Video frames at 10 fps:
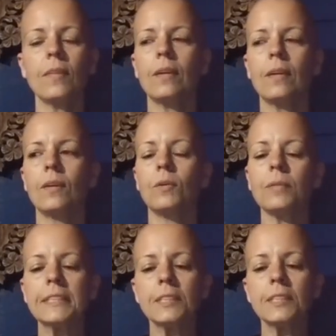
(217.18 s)
When we're
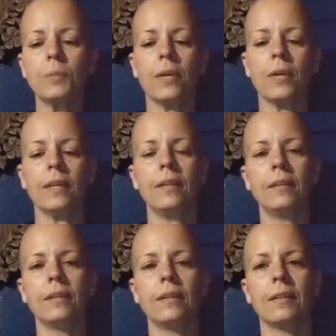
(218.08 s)
disappointed,
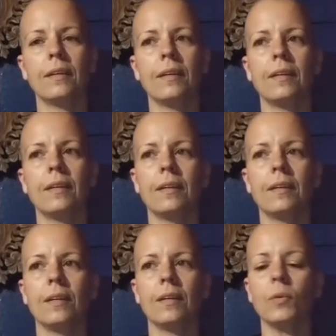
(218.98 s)

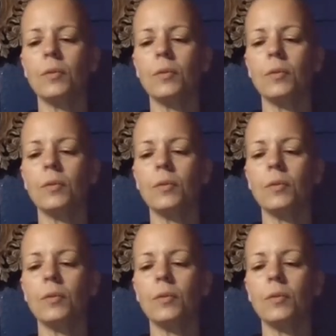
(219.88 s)
when